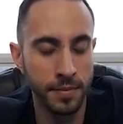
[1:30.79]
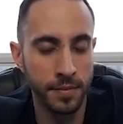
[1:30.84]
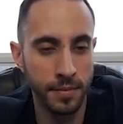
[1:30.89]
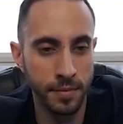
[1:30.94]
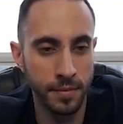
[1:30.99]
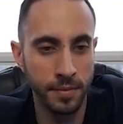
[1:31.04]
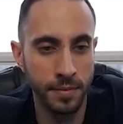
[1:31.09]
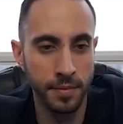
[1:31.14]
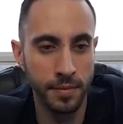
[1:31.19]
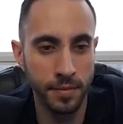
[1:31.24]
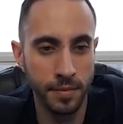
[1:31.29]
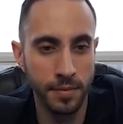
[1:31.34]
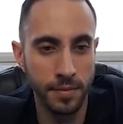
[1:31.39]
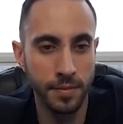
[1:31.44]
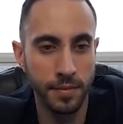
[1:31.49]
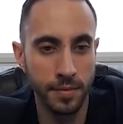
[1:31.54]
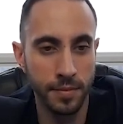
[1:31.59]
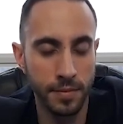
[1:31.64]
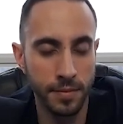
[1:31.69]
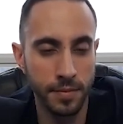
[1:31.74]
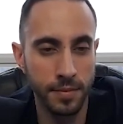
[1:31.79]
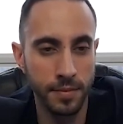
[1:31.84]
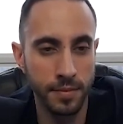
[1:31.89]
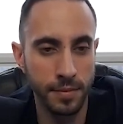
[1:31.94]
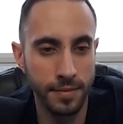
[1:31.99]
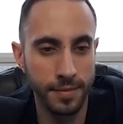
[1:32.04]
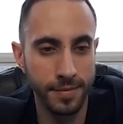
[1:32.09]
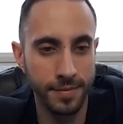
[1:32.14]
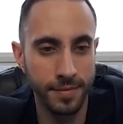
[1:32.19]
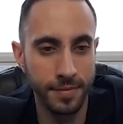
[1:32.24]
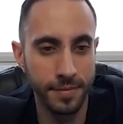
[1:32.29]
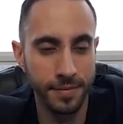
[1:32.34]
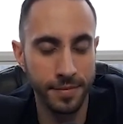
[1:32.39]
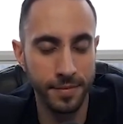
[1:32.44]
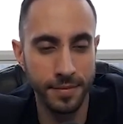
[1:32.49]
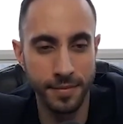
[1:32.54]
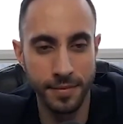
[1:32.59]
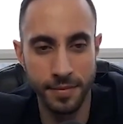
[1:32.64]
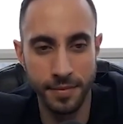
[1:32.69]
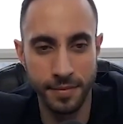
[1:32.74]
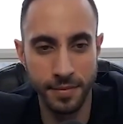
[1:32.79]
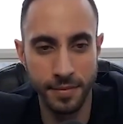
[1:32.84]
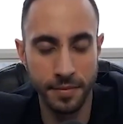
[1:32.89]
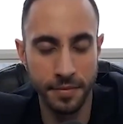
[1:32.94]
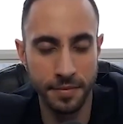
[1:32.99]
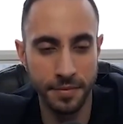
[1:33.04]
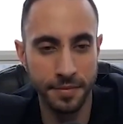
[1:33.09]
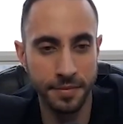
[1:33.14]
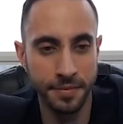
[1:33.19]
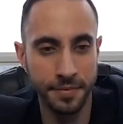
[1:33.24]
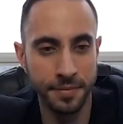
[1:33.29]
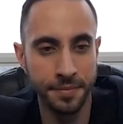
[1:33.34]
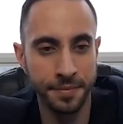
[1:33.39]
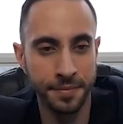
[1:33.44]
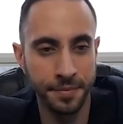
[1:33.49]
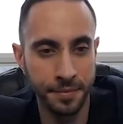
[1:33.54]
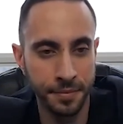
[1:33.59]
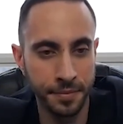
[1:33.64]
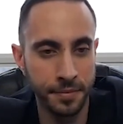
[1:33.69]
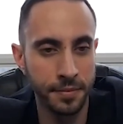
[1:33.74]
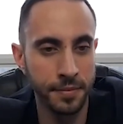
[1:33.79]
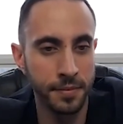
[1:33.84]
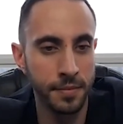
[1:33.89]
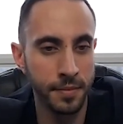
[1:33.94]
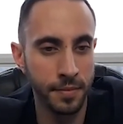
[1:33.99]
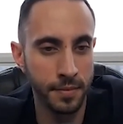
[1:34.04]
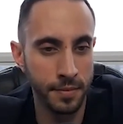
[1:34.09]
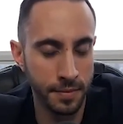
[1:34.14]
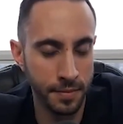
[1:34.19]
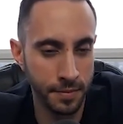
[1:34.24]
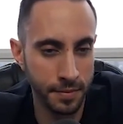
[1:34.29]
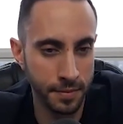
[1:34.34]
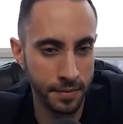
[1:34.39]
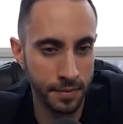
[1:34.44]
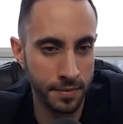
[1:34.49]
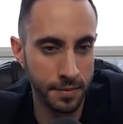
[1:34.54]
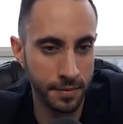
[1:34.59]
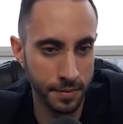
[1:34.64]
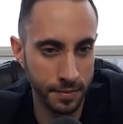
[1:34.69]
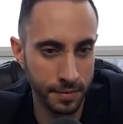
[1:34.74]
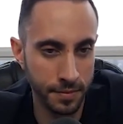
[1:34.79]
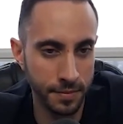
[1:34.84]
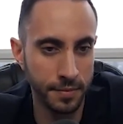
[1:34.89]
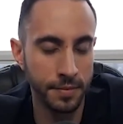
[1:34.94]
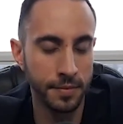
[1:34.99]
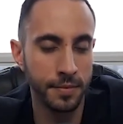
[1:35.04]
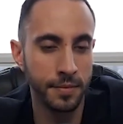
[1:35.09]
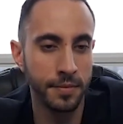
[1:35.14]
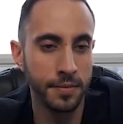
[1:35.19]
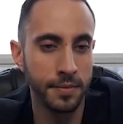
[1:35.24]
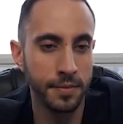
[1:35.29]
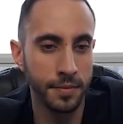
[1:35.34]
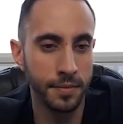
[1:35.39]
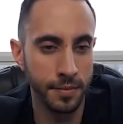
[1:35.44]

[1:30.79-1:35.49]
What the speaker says: The person shown says nothing.